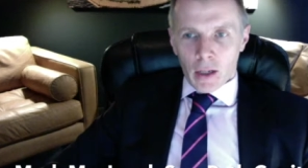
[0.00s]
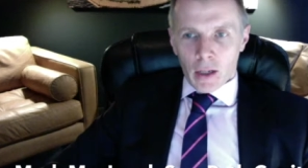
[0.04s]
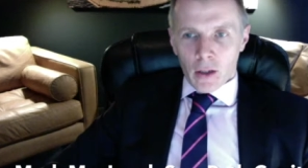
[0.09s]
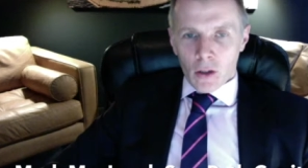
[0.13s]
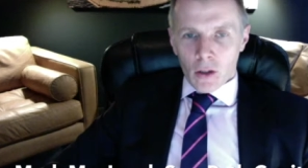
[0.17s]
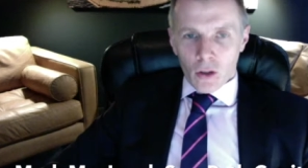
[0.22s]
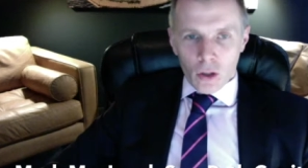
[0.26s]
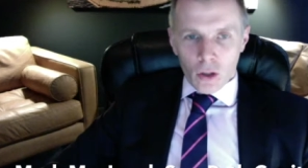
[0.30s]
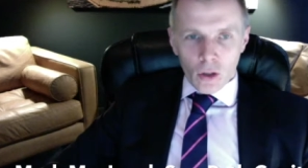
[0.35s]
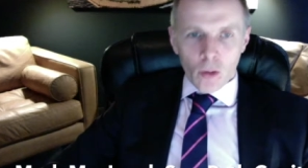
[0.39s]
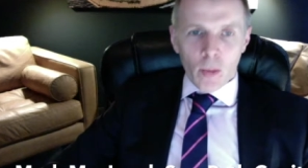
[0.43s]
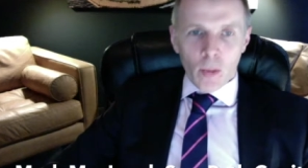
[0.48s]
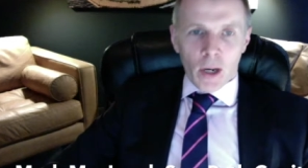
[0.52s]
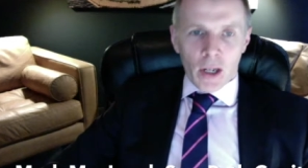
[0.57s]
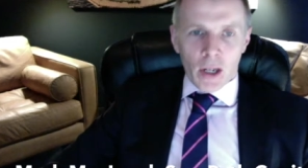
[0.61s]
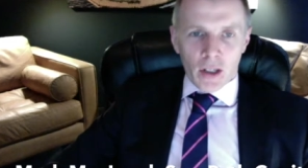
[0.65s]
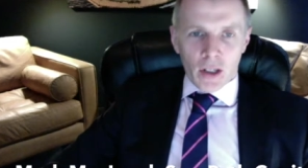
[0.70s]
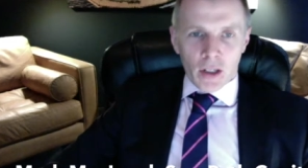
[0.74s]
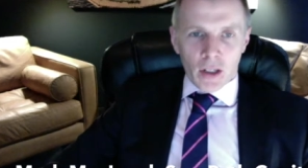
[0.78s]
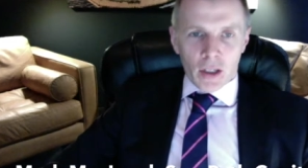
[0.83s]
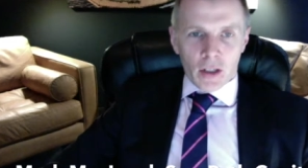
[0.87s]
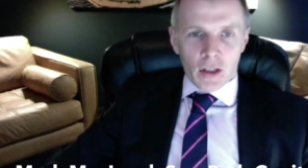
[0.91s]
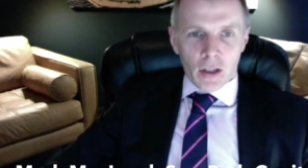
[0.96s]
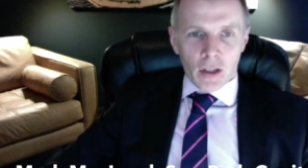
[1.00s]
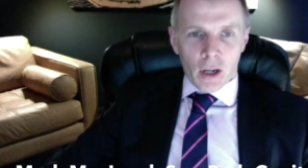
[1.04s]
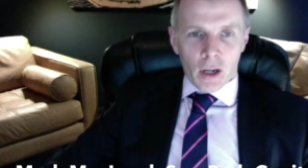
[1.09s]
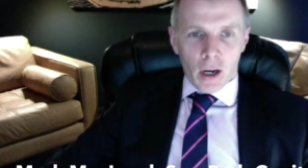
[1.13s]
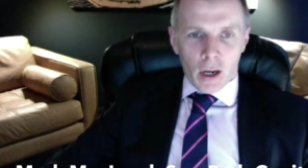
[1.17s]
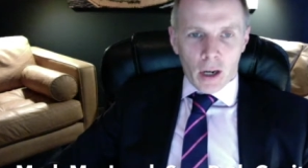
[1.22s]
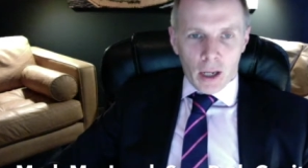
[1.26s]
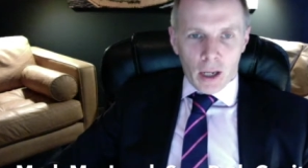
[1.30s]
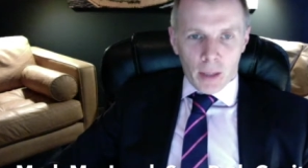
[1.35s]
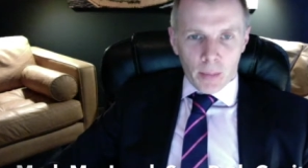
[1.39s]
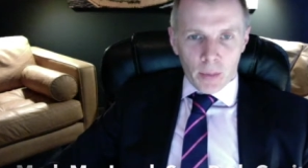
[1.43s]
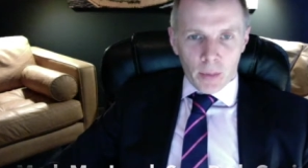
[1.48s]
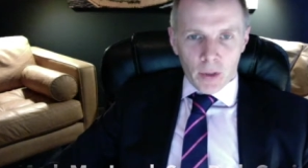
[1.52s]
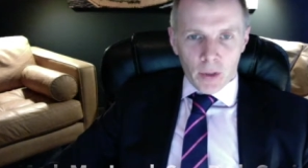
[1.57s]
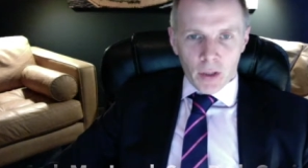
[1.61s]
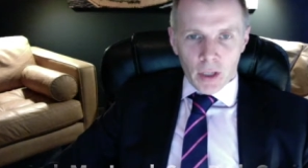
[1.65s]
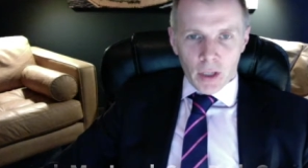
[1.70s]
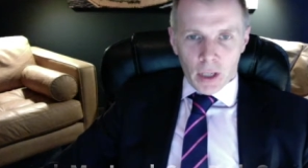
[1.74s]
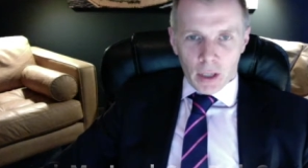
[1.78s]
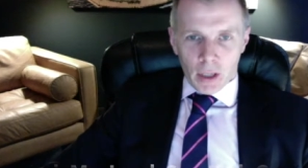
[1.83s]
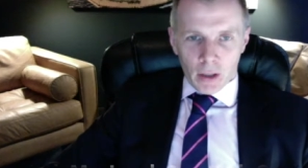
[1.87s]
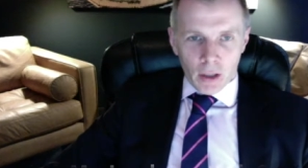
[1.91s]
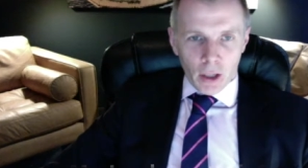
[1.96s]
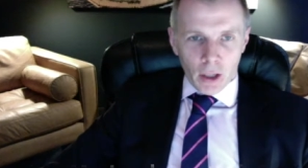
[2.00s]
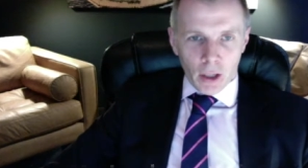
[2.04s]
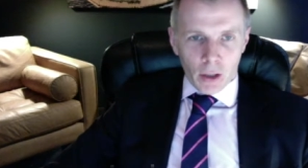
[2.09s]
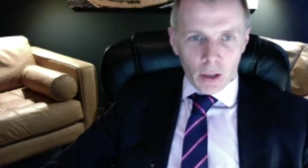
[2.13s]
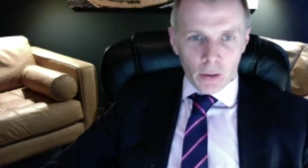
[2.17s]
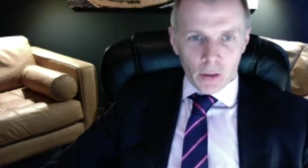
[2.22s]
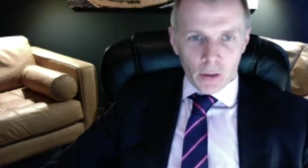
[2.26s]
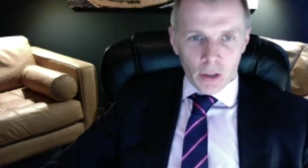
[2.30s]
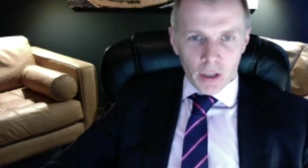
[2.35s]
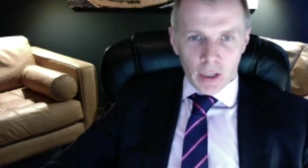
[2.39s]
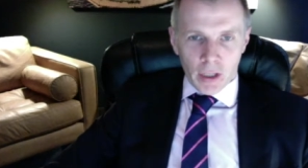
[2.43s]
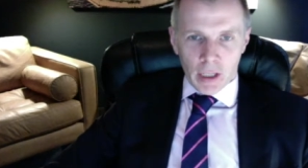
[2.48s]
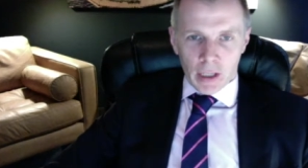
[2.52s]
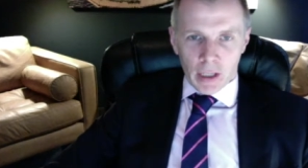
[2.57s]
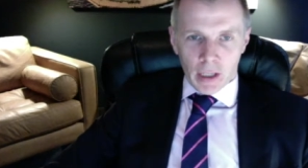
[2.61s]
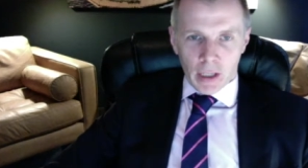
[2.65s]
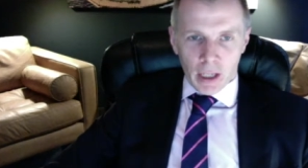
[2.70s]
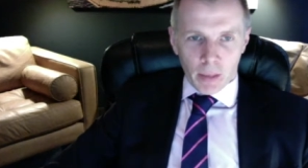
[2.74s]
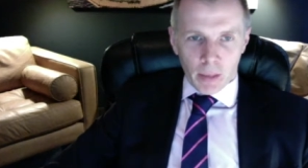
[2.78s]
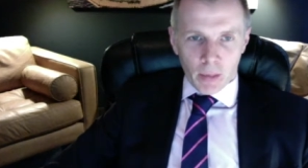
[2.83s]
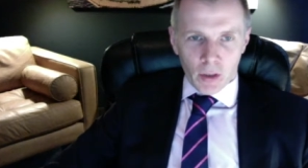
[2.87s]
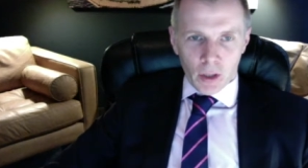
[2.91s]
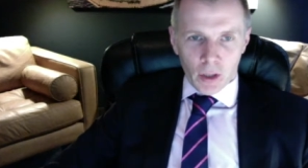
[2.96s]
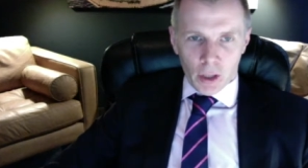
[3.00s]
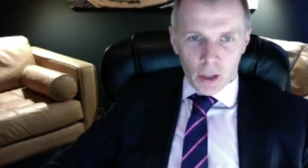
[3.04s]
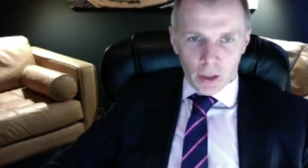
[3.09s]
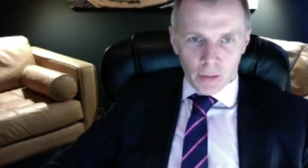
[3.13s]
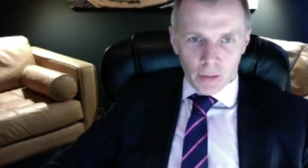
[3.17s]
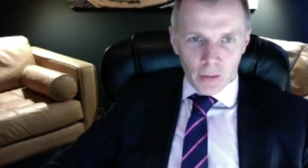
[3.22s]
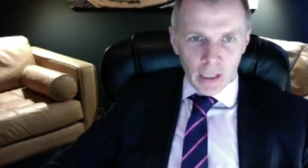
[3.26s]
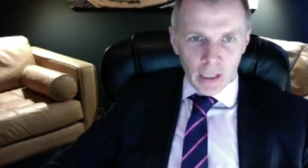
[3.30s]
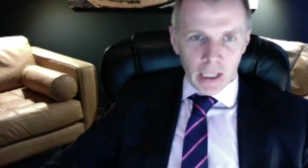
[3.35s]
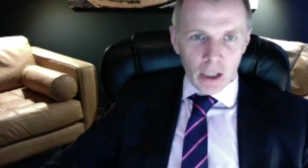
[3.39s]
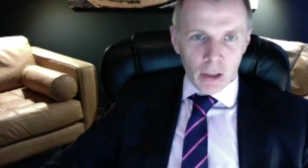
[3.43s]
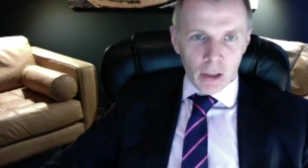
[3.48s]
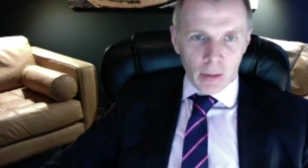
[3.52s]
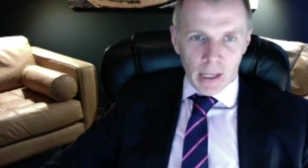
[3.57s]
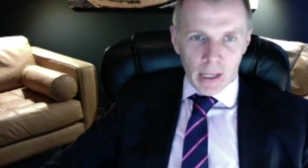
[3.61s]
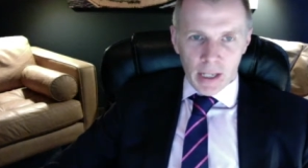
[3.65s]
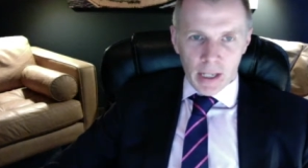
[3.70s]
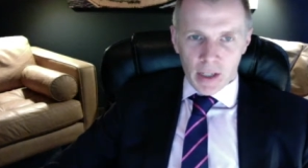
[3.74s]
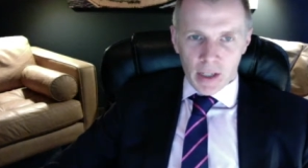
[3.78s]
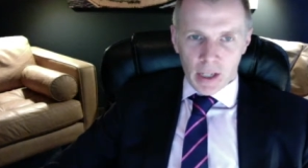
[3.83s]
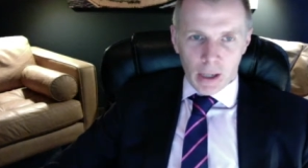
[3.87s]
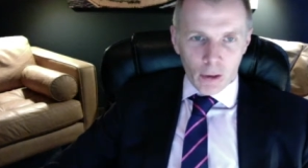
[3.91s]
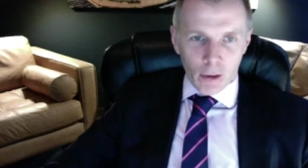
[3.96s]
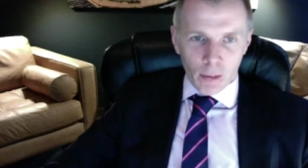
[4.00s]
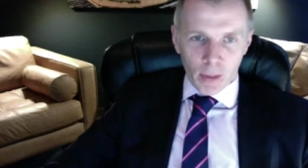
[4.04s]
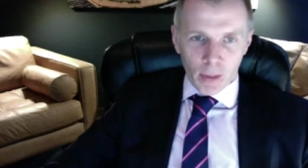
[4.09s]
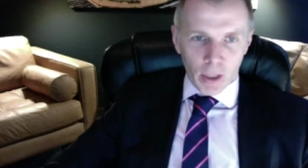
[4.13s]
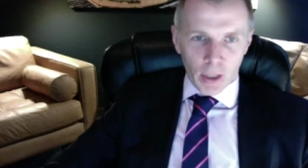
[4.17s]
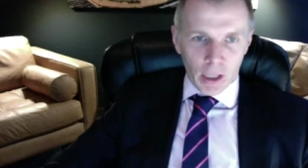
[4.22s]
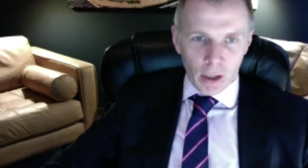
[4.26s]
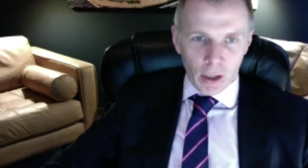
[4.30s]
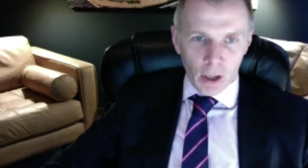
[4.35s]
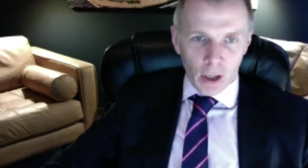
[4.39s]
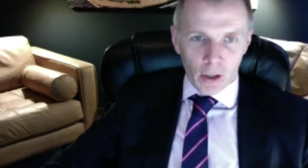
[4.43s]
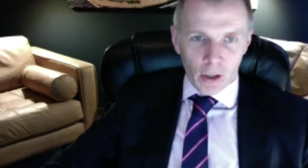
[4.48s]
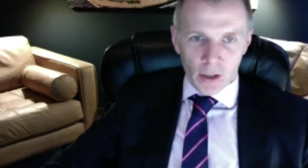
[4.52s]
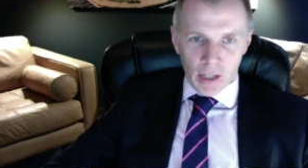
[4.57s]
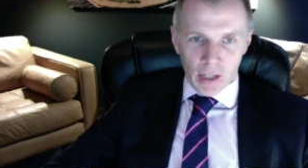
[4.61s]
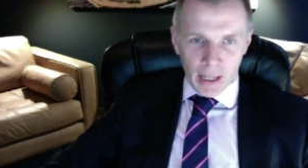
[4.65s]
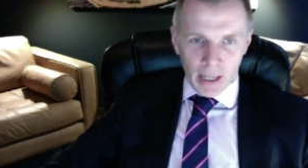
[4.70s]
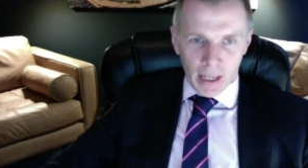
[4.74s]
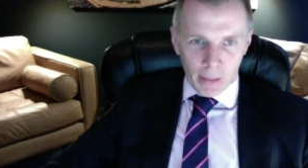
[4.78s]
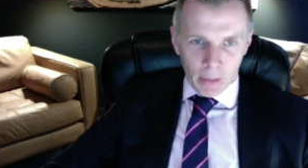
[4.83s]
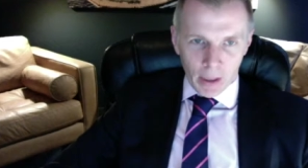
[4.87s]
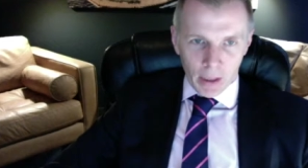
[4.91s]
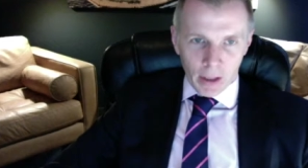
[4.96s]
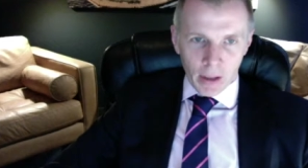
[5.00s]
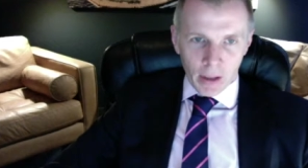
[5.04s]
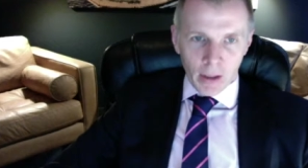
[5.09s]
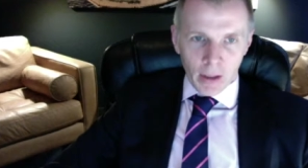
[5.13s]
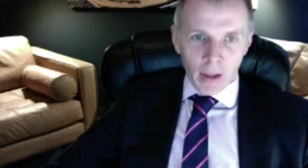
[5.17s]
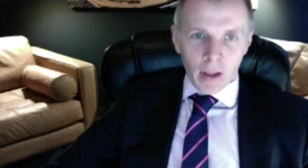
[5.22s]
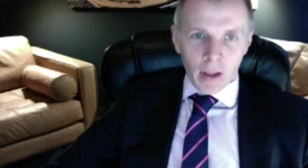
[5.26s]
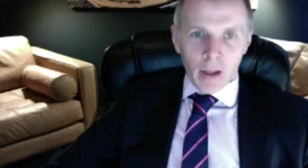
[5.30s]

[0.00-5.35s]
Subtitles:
two Boston startups, Toast and Upserve, each raised $100 million that month.